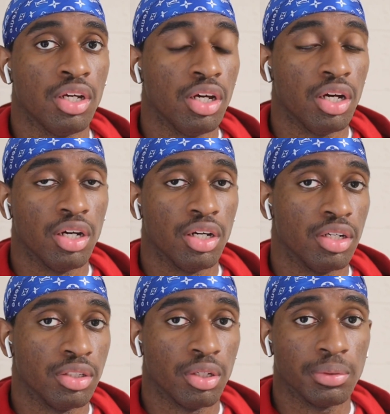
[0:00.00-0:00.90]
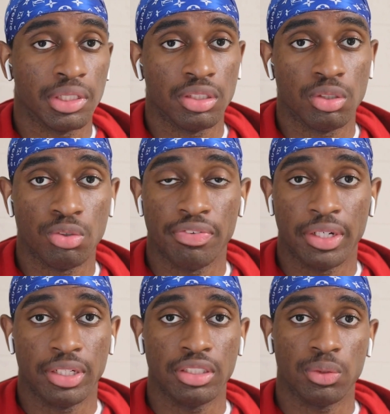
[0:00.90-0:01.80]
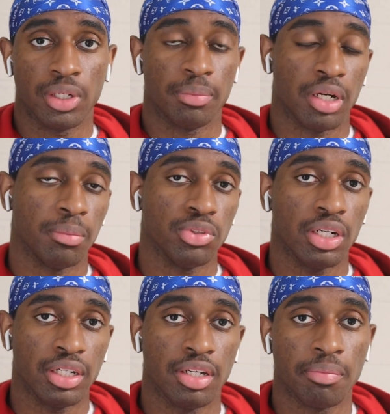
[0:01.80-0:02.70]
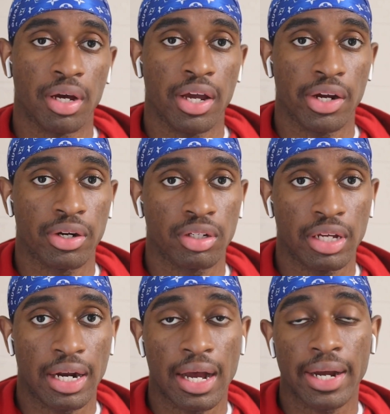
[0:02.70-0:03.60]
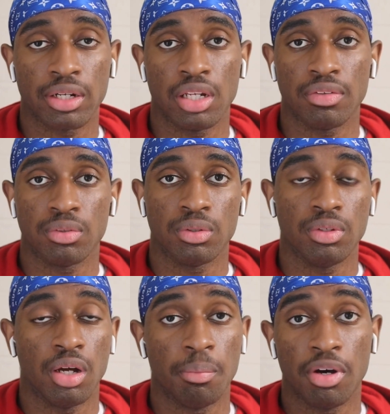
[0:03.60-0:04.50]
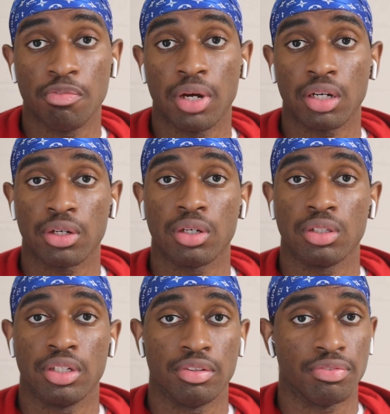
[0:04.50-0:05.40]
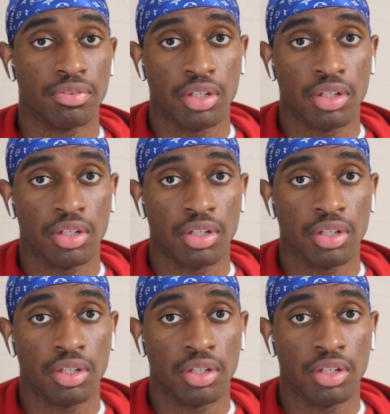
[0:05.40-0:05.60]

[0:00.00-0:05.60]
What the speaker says: You know what I'm saying, to do foundation work, but I'm gonna try to keep my hair at a higher level above my curl length,